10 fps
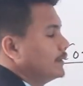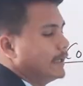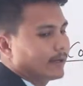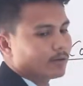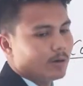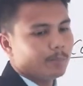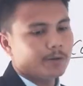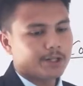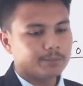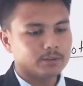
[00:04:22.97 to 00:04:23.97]
they are
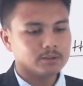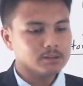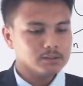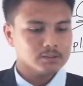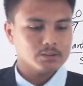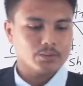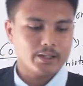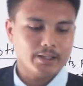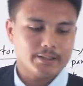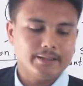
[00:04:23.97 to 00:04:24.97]
comfortable
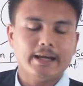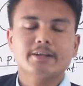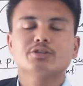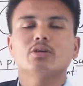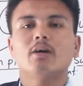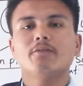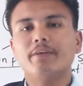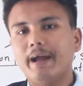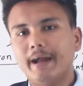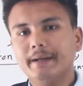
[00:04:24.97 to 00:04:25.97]
okay they are
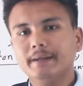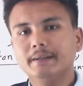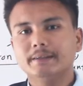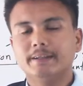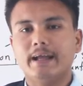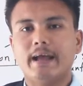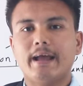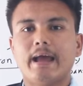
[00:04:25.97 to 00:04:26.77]
soft and they